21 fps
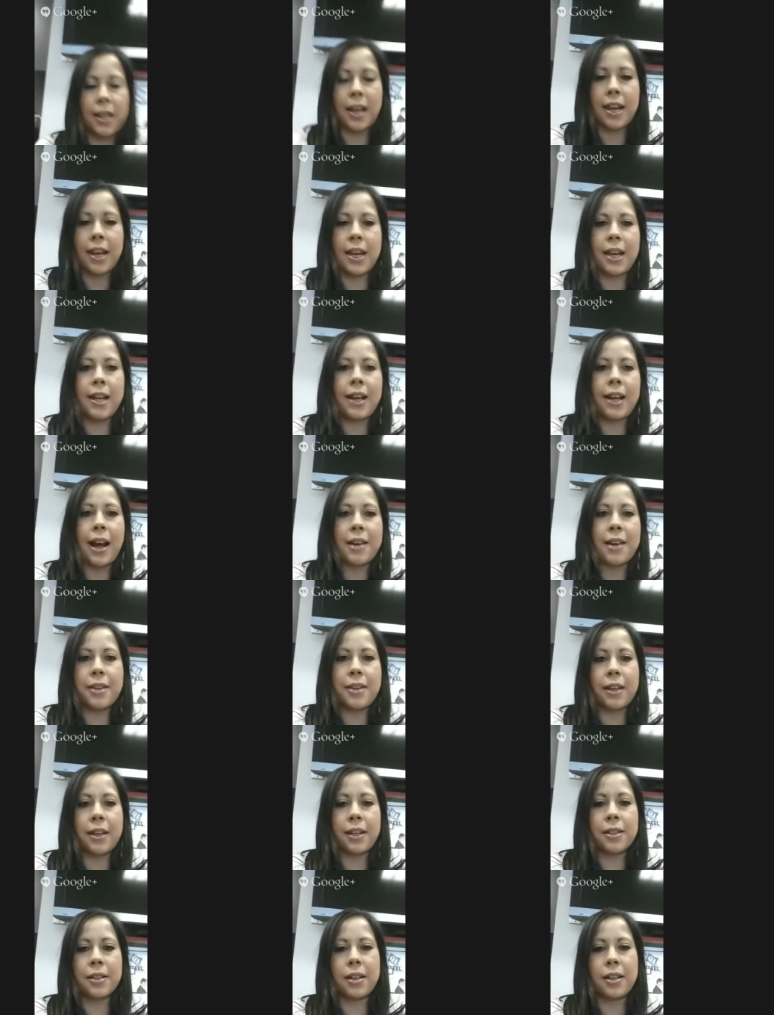And I
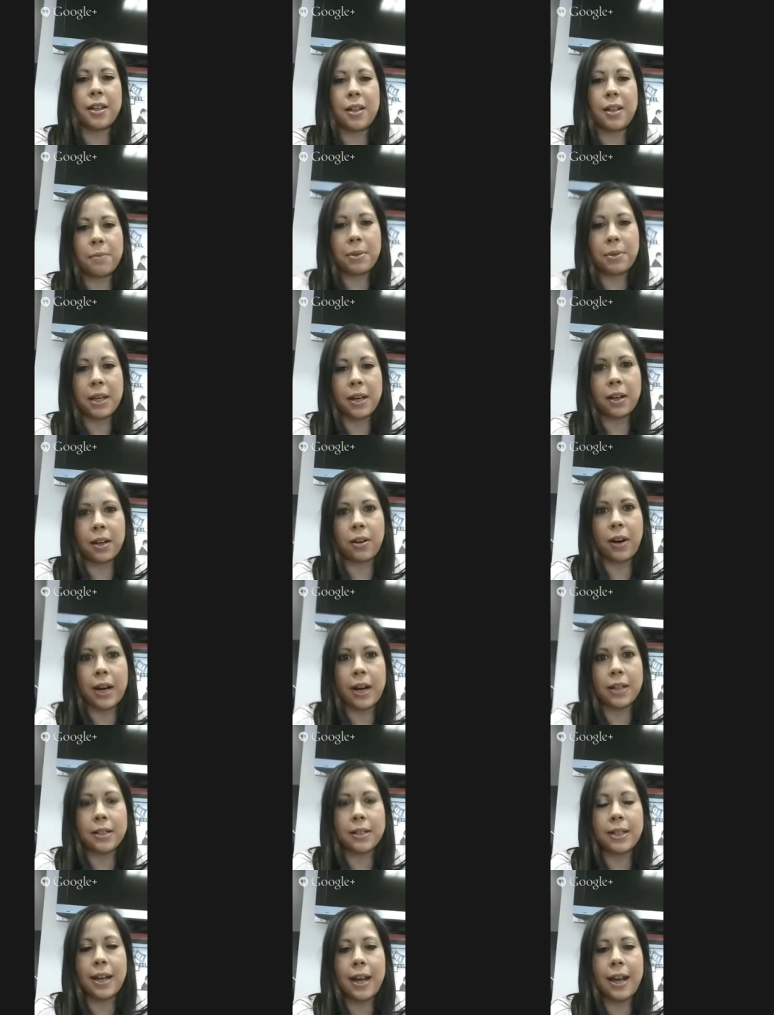think it's going to be a
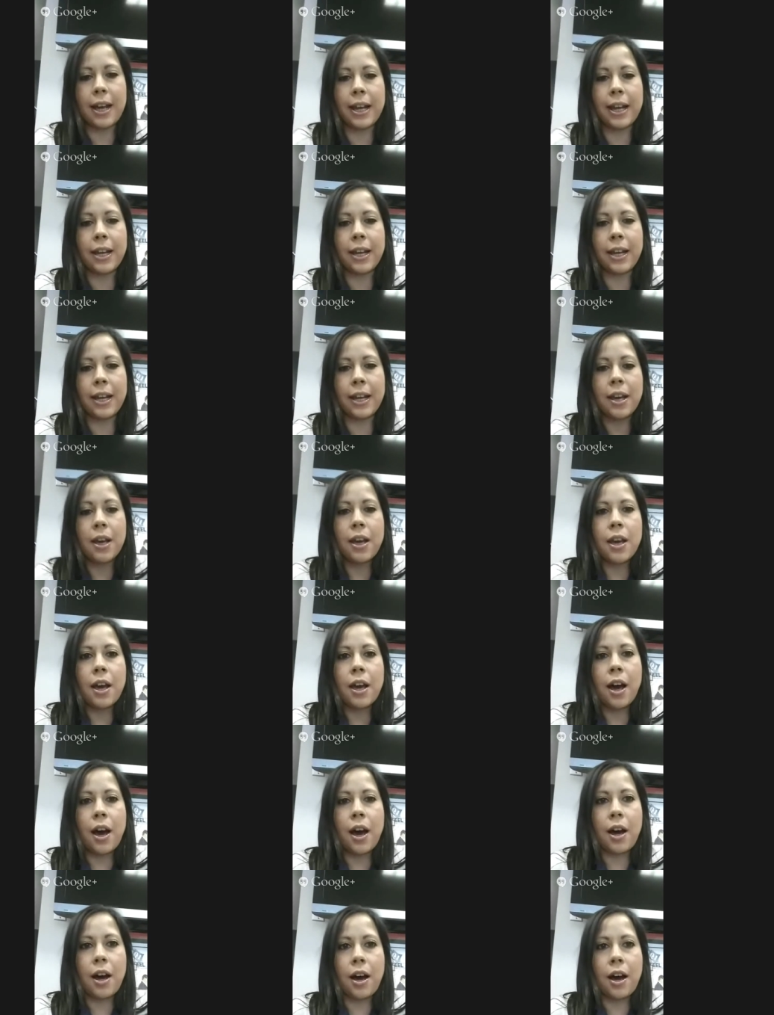great day,
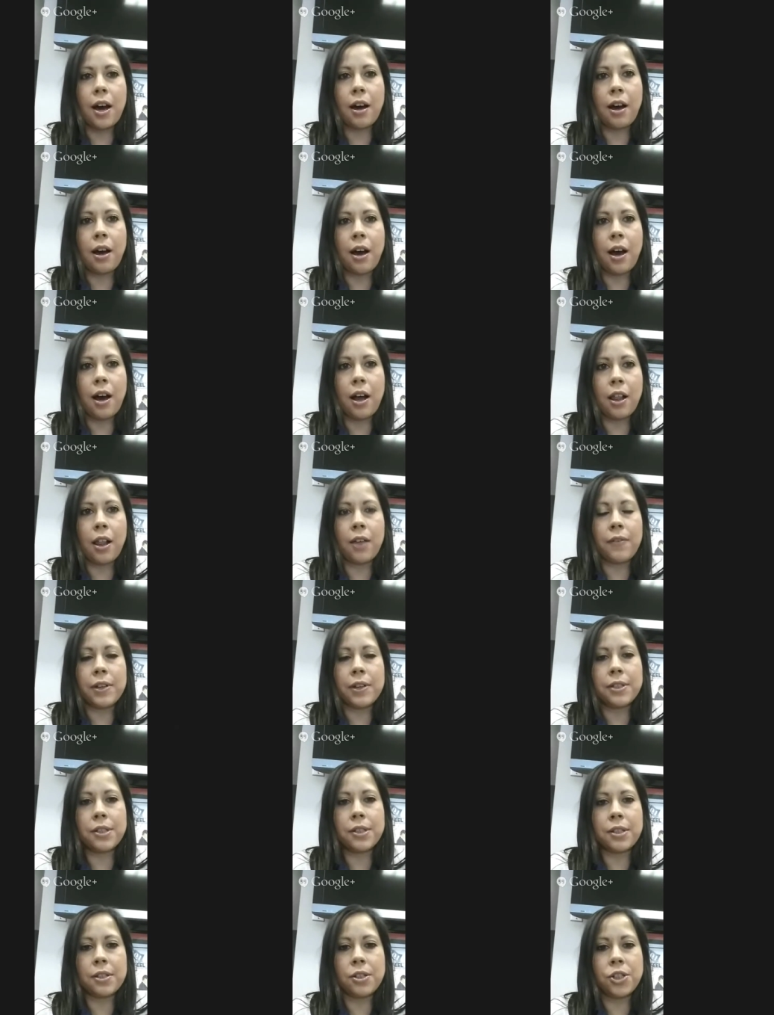uh, all of
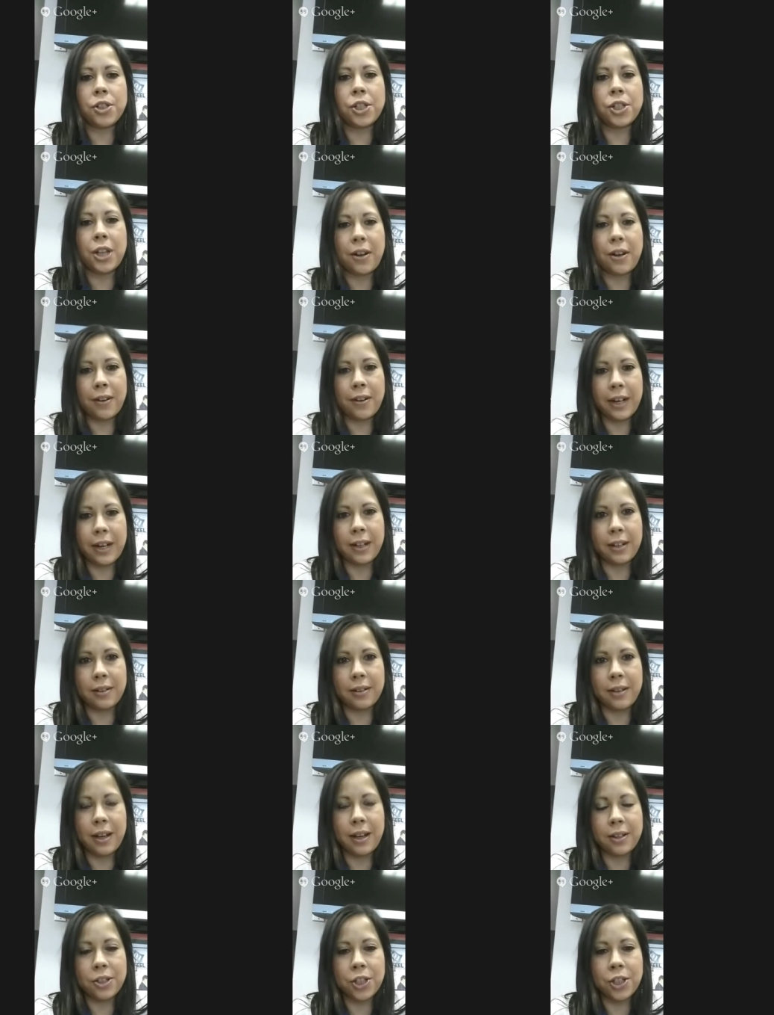us sharing
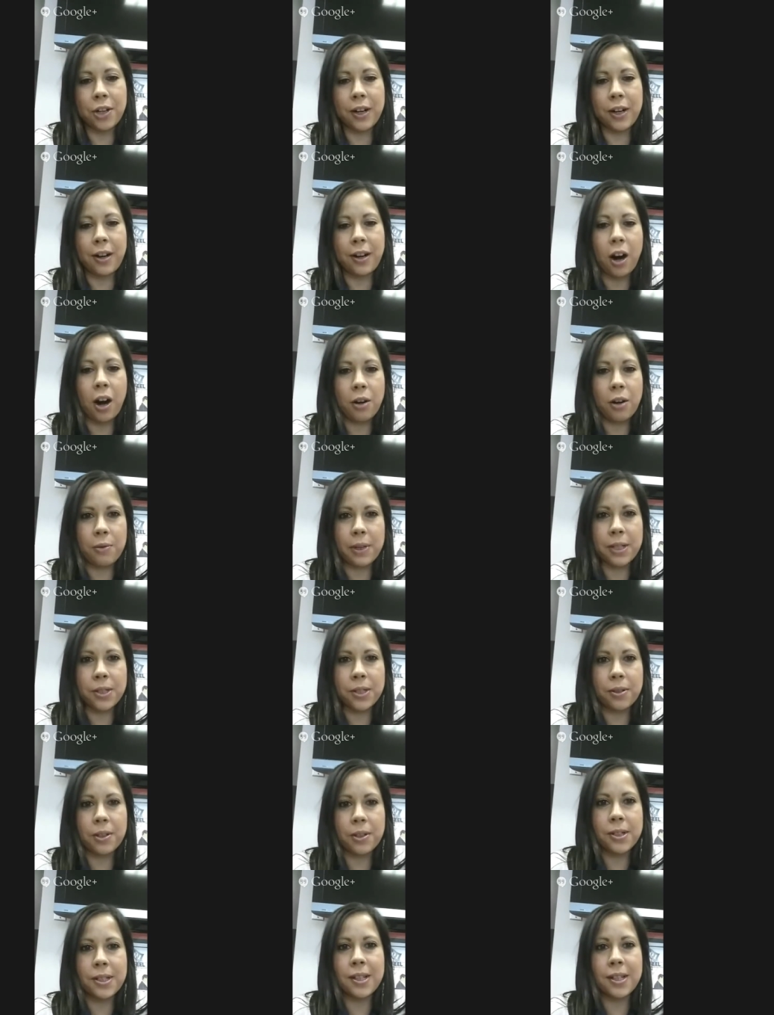and sharing our
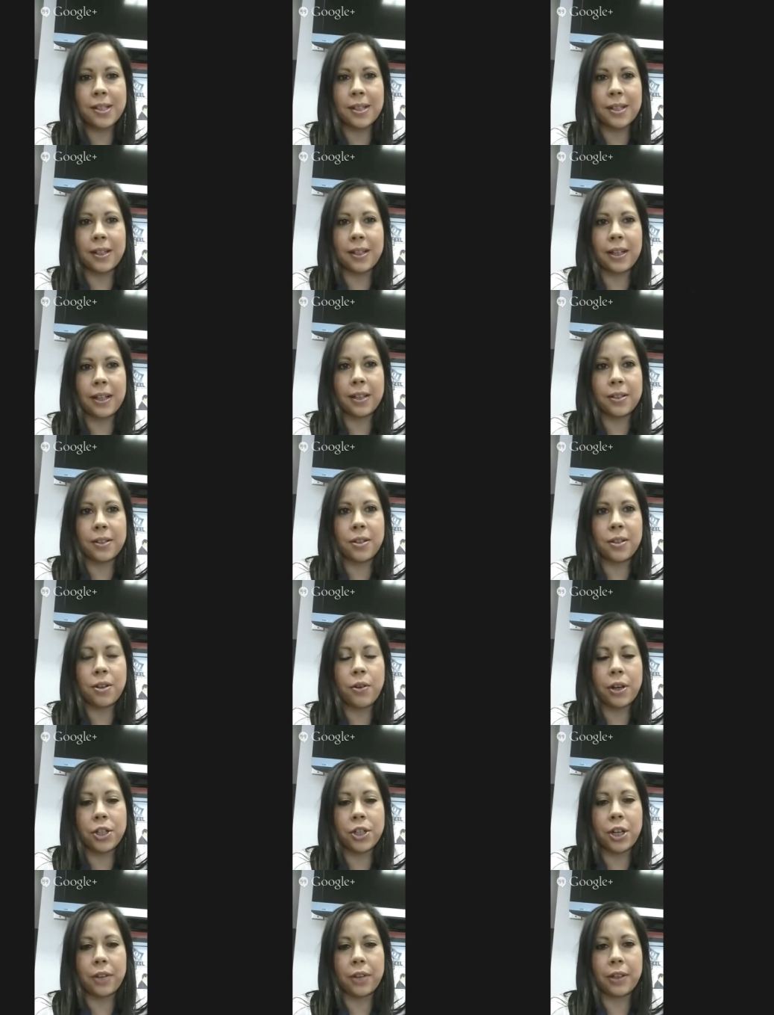resources and getting to know
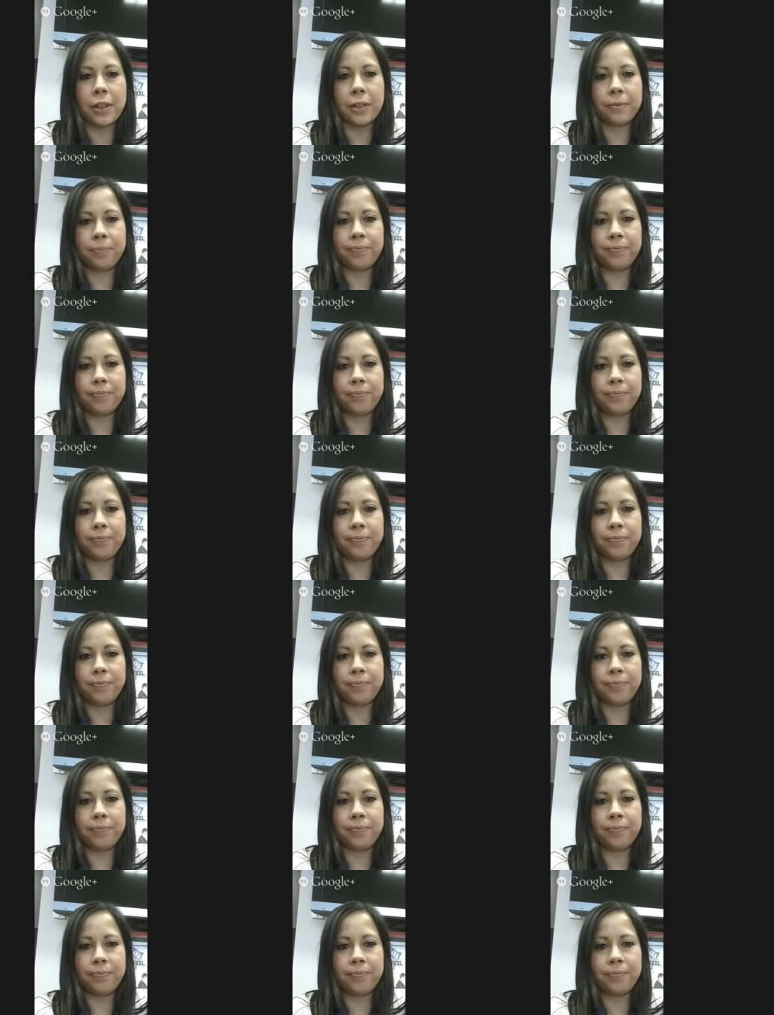each other.